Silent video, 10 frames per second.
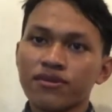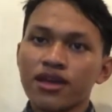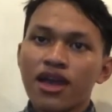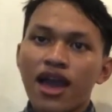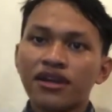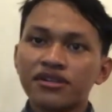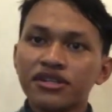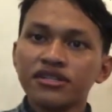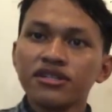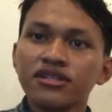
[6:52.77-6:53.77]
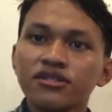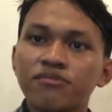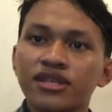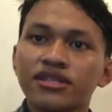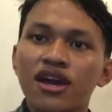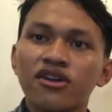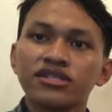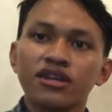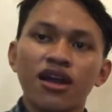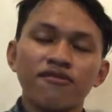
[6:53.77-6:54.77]
And this is my
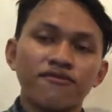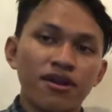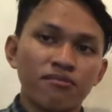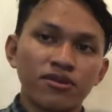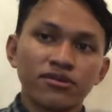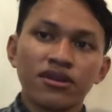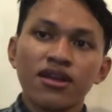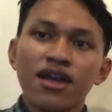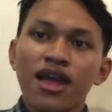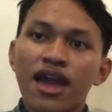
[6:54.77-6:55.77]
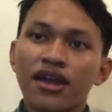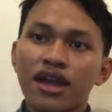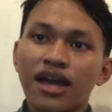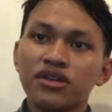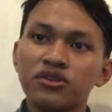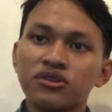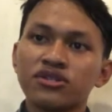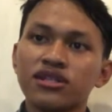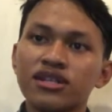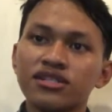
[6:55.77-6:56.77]
theoretical framework. And I
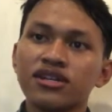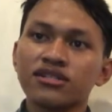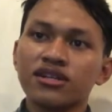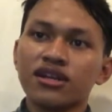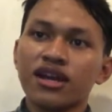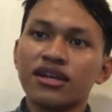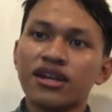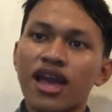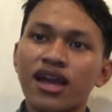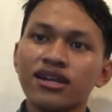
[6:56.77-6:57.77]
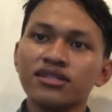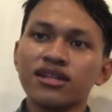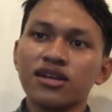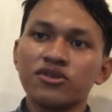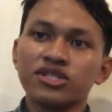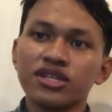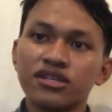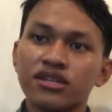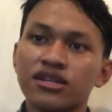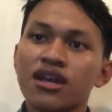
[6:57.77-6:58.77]
use literature and English language
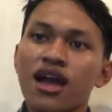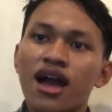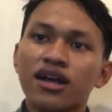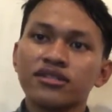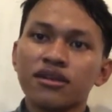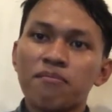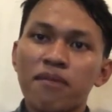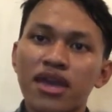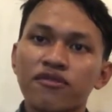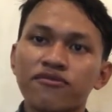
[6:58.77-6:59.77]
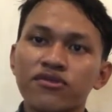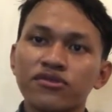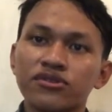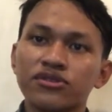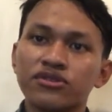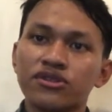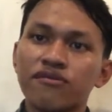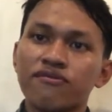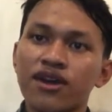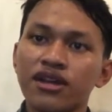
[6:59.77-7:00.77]
teaching as main focus to
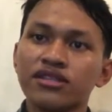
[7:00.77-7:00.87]
define the